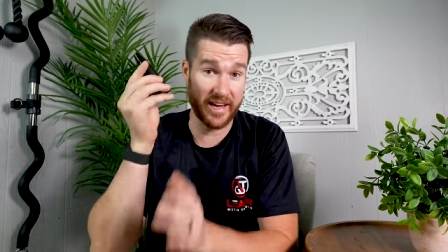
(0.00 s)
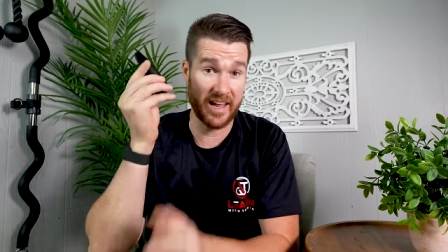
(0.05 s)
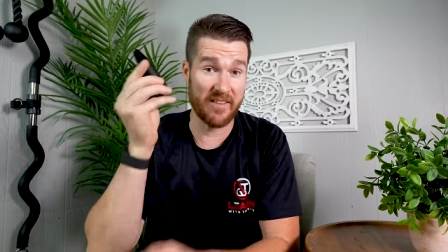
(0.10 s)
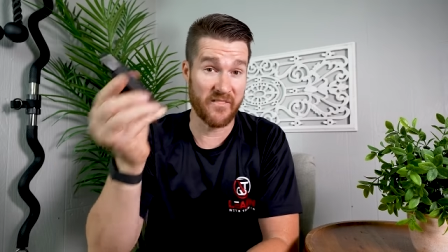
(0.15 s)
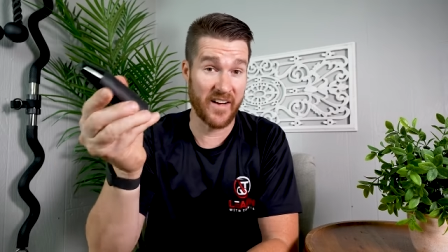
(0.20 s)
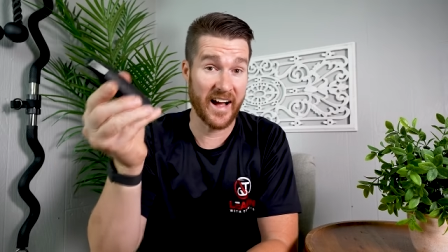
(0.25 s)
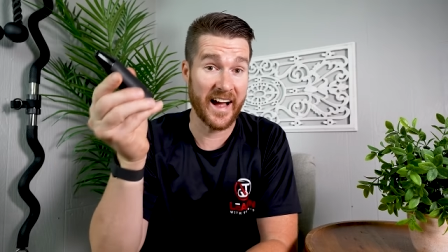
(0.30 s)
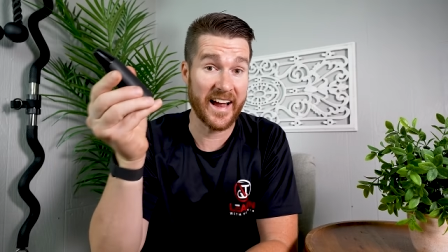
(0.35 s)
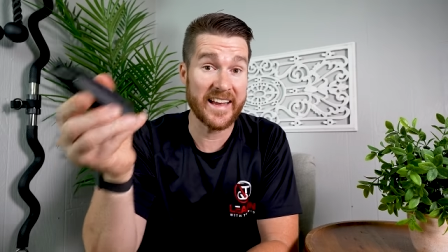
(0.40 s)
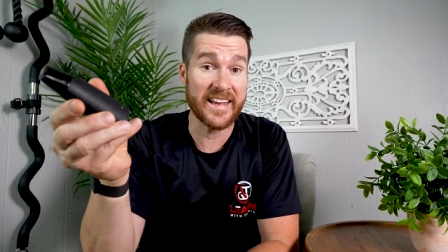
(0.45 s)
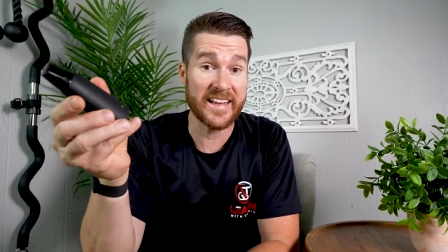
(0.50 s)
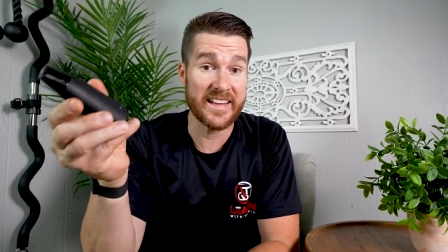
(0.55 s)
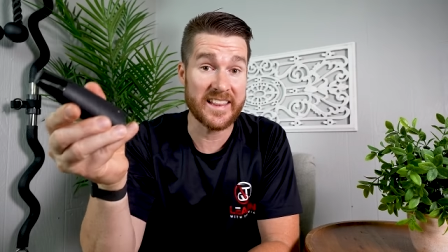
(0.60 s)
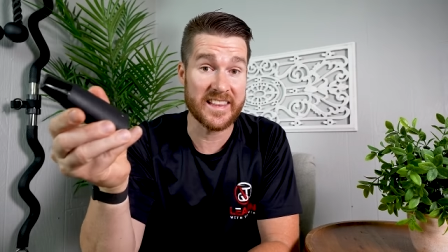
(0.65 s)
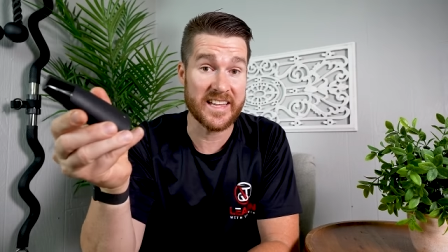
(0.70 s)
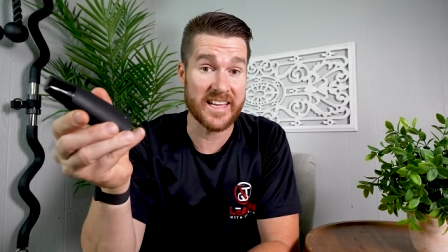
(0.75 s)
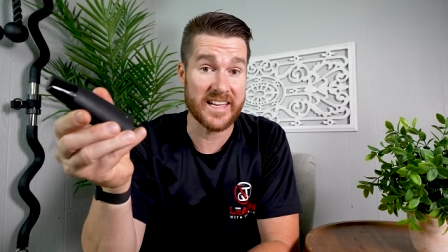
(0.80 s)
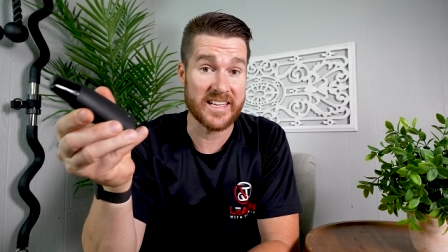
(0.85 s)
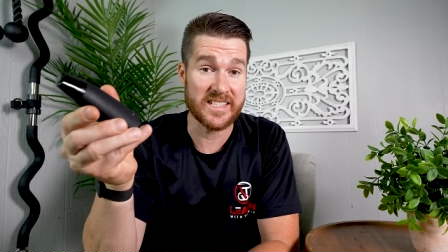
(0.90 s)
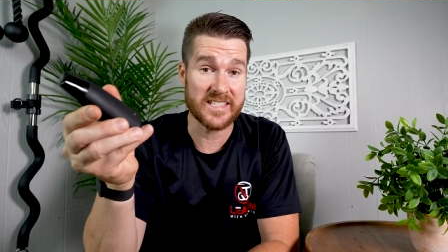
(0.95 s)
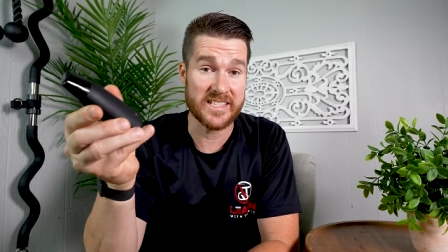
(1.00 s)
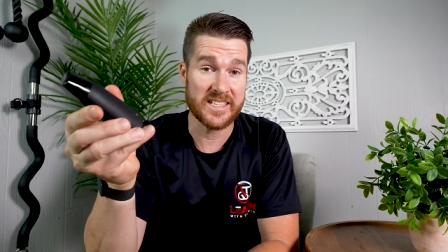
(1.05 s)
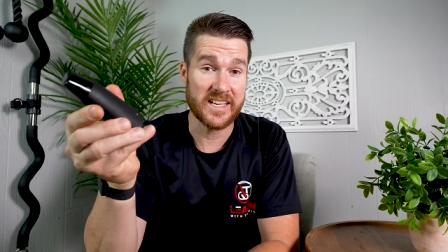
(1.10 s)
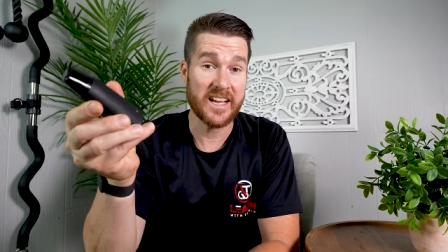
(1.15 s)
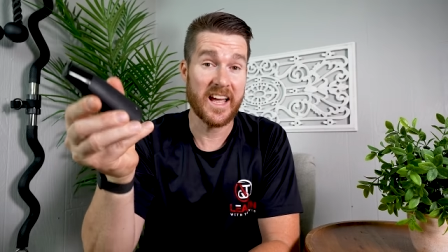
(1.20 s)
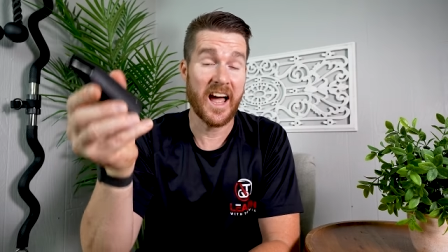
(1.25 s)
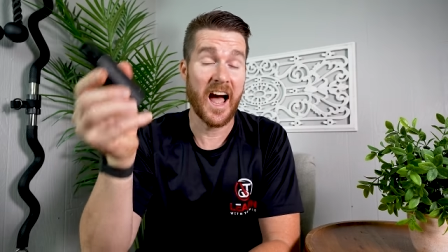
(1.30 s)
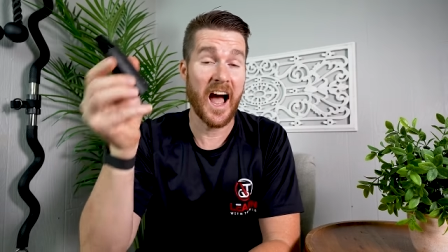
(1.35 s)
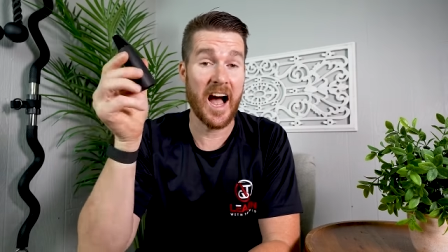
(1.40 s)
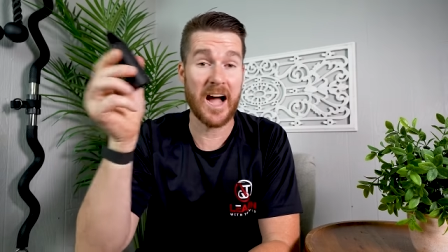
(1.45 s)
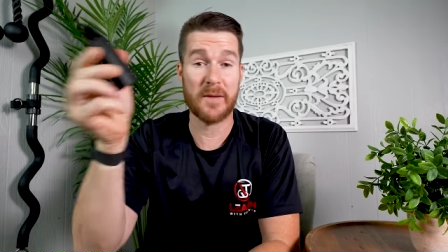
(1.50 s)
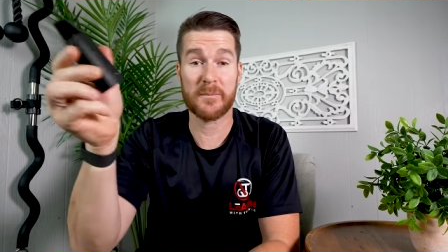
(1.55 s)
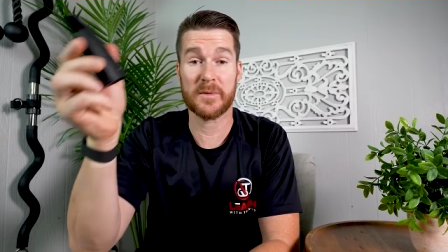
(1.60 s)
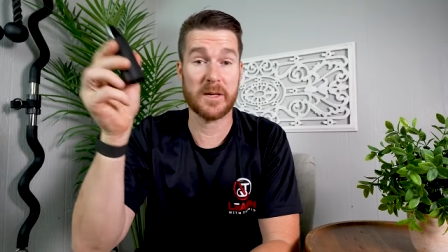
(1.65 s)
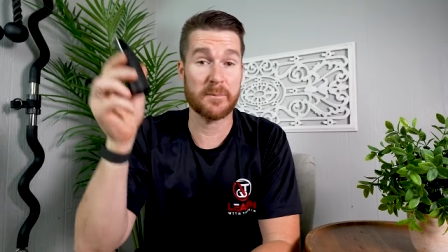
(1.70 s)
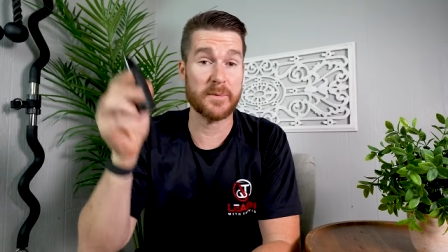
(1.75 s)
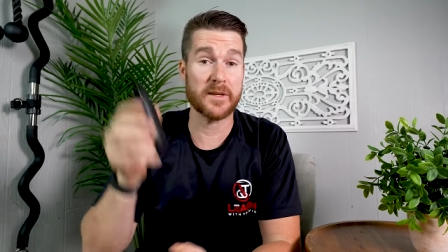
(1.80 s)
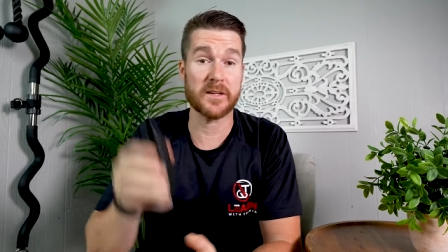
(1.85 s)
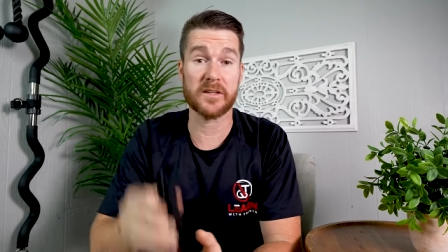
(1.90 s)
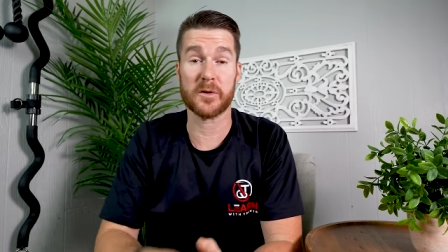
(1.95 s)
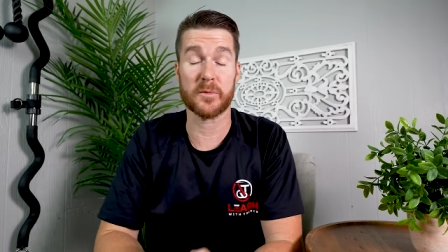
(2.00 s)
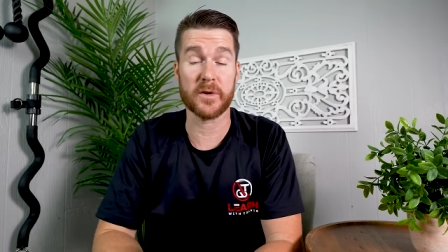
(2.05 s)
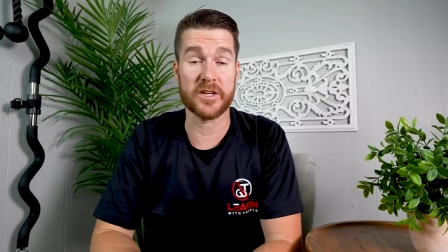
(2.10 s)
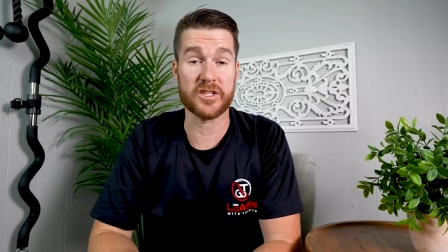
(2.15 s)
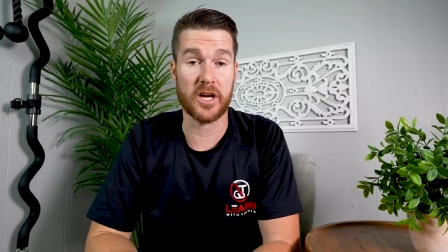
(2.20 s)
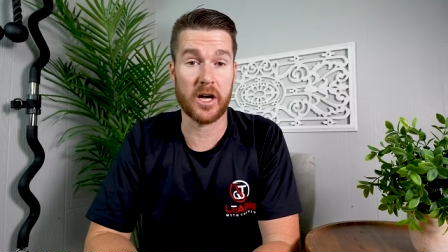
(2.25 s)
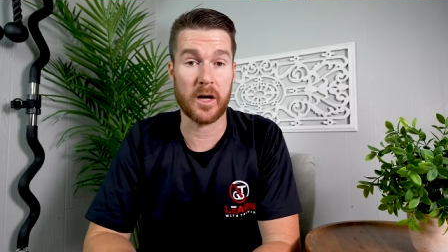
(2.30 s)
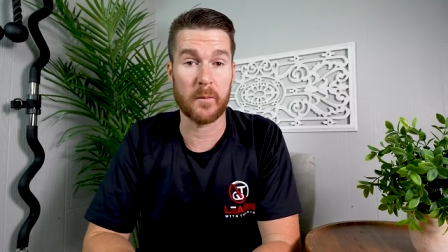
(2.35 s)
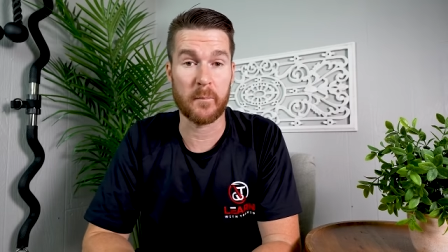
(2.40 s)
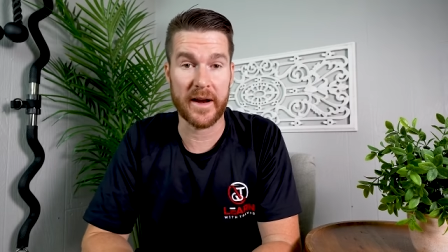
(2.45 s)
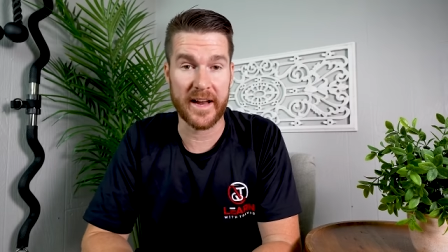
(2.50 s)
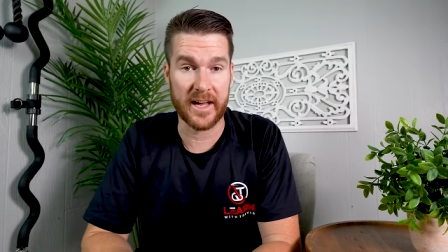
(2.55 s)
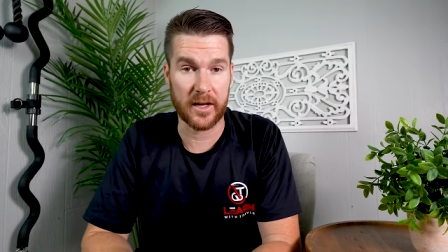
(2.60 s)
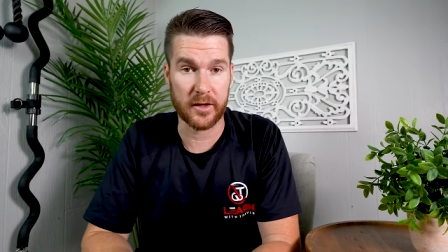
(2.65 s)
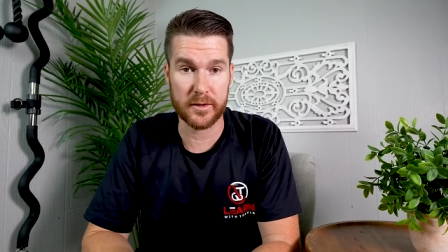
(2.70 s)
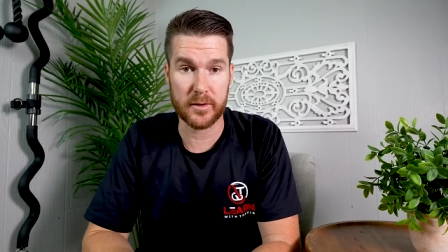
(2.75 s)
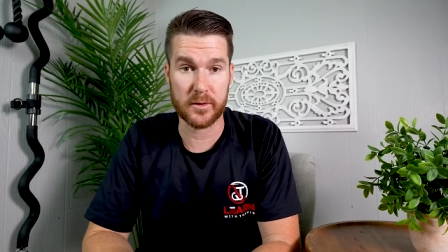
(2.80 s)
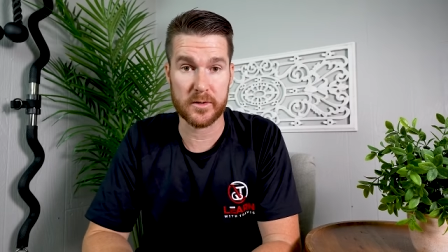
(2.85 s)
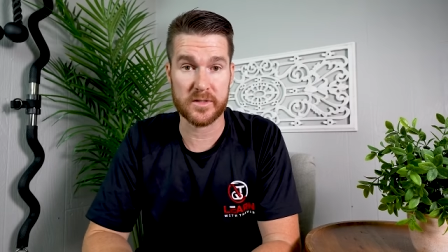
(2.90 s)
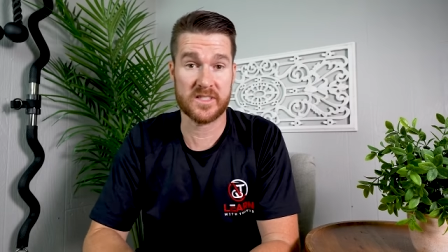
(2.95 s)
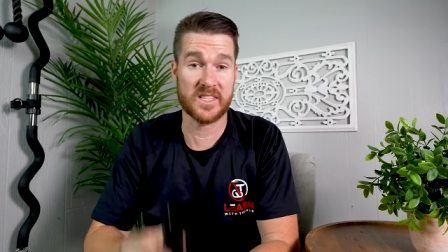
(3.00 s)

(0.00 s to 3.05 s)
if I get this, I'm gonna be able to reach all my health goals.